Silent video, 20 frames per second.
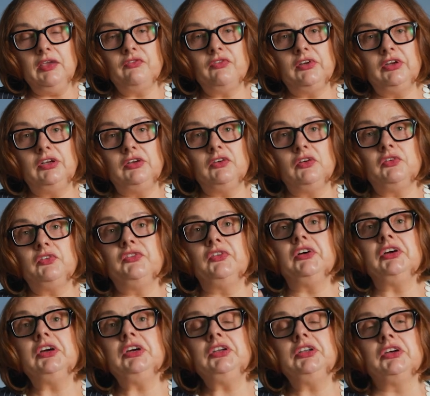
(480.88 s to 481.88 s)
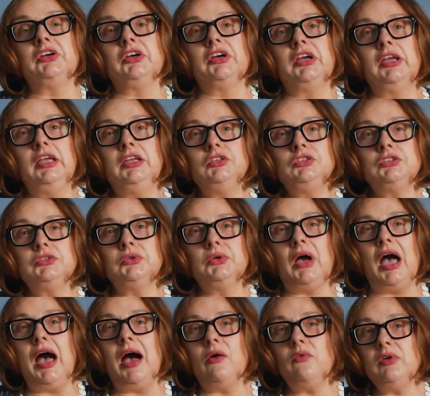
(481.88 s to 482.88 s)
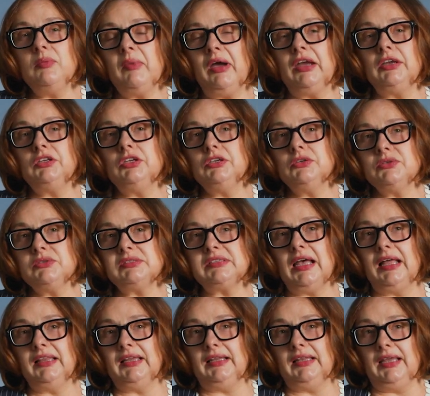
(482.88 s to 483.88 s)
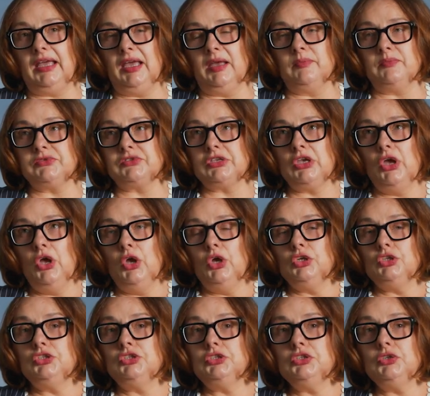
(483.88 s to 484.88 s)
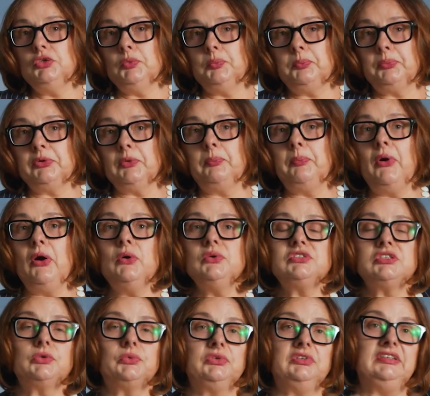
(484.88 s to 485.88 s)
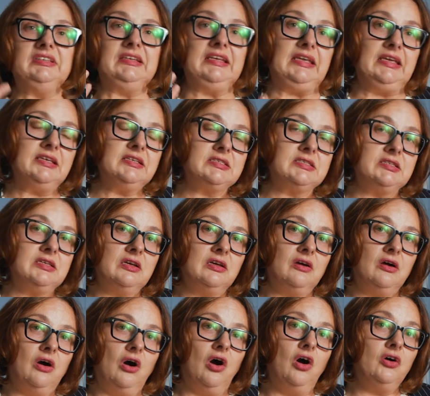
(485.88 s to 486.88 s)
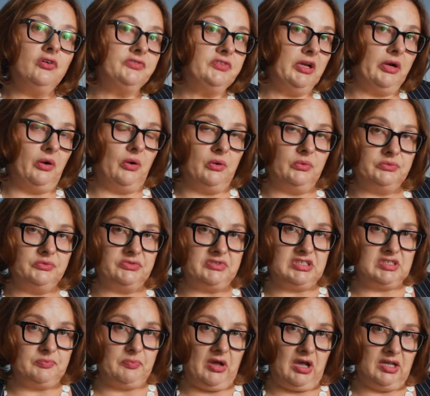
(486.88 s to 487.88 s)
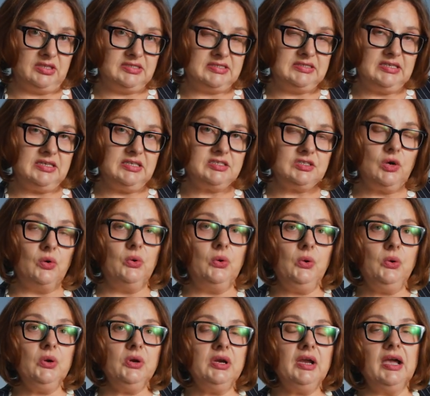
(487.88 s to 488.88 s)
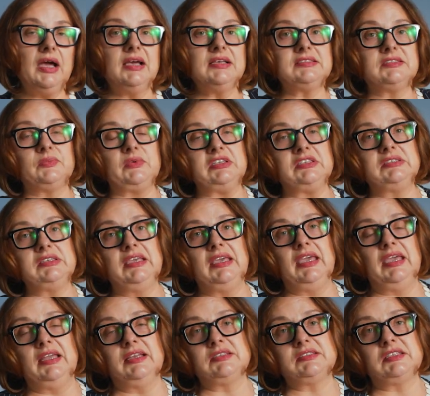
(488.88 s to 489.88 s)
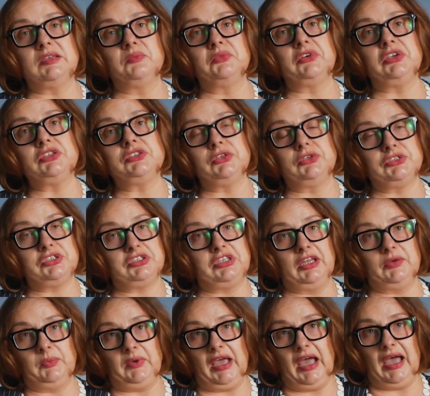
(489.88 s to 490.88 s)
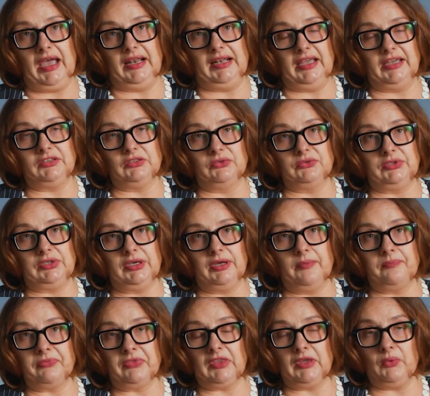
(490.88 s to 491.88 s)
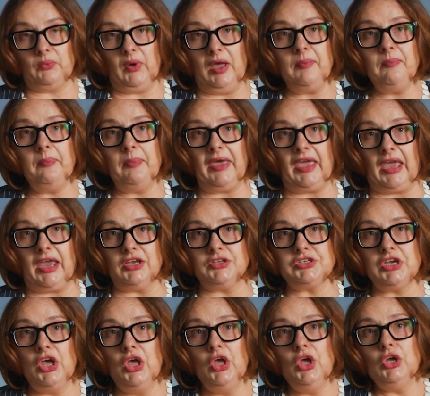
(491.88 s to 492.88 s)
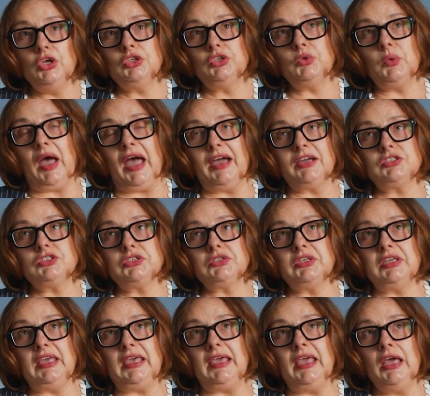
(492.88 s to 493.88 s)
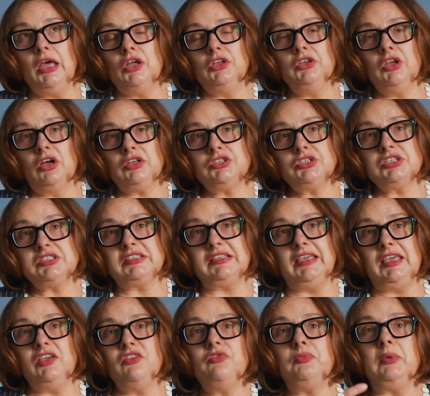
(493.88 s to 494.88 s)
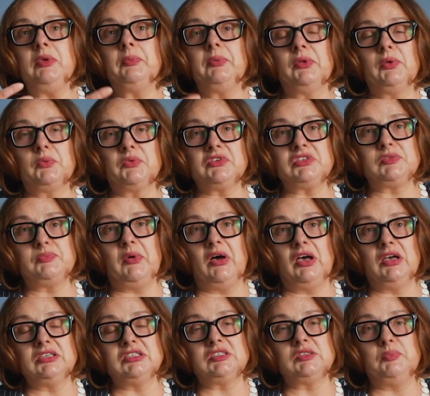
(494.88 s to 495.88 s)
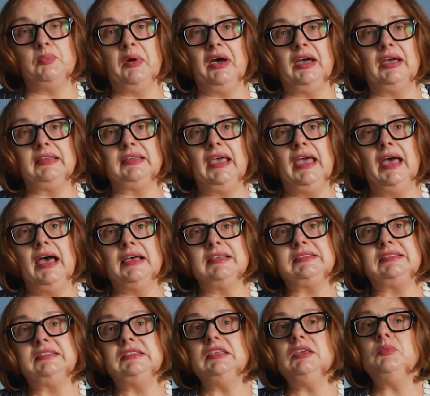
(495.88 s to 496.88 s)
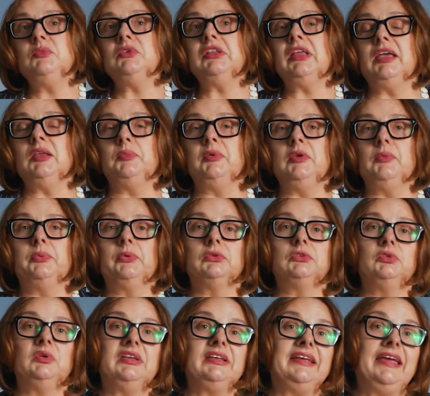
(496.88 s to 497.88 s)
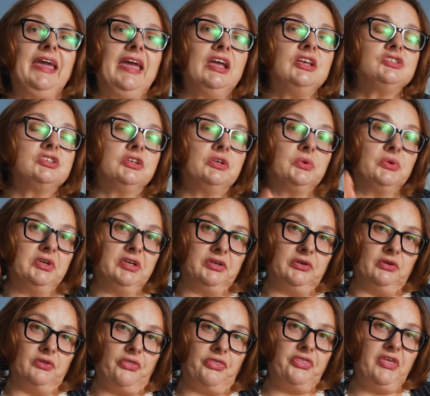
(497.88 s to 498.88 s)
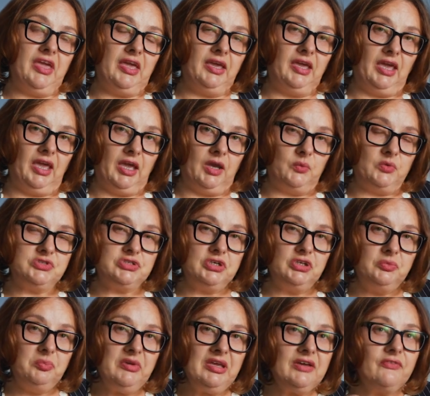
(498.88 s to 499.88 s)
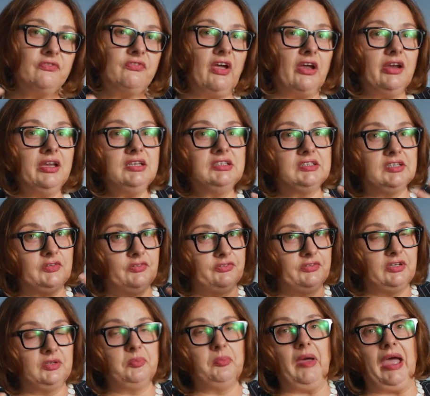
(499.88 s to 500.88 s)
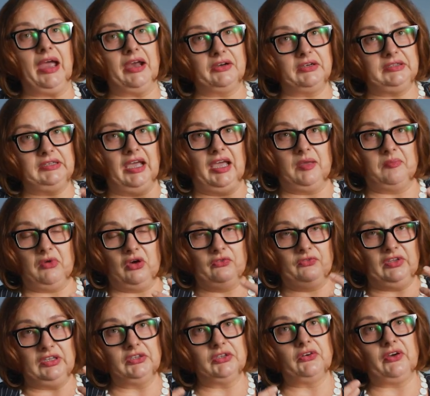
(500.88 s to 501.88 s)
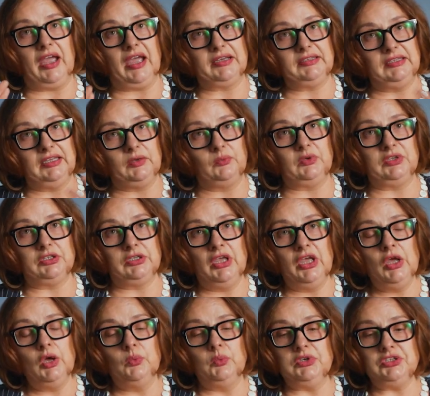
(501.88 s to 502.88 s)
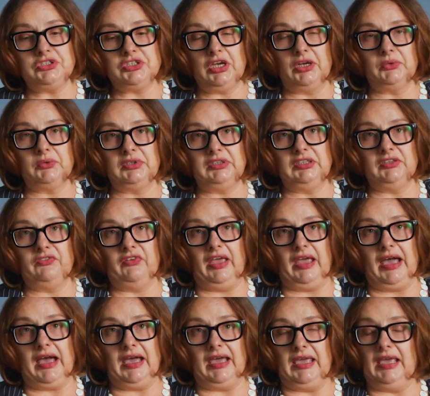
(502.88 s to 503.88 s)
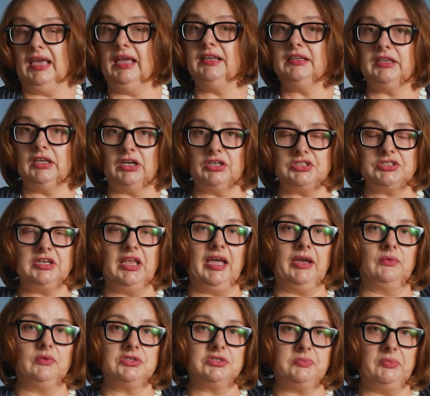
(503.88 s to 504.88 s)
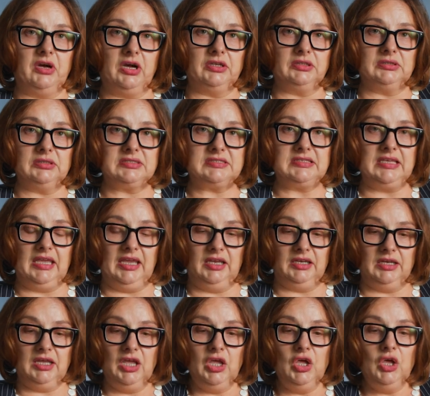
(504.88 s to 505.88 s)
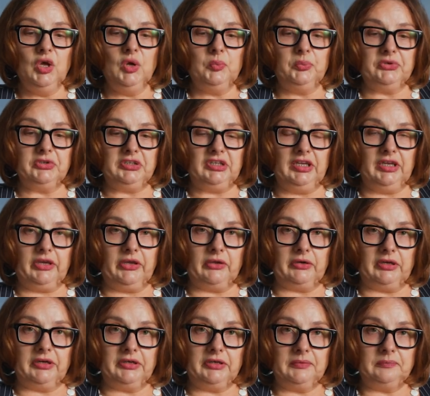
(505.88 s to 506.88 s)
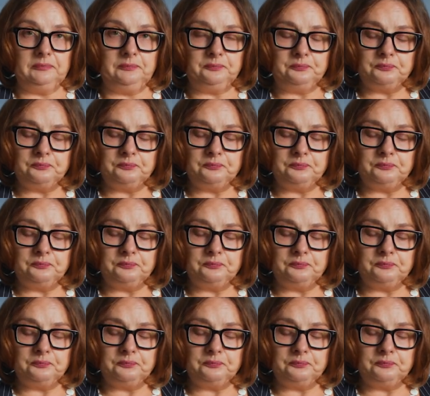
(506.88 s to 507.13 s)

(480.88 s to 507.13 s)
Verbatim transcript: even further into how we might use LLMs to propose critiques of their own responses, or as we see in some research that we highlight on the, the web page, to actually not just give people a response, but stimulate people to engage in critical thinking, which could be a very different paradigm of interacting with, with generative AI and large language models in particular.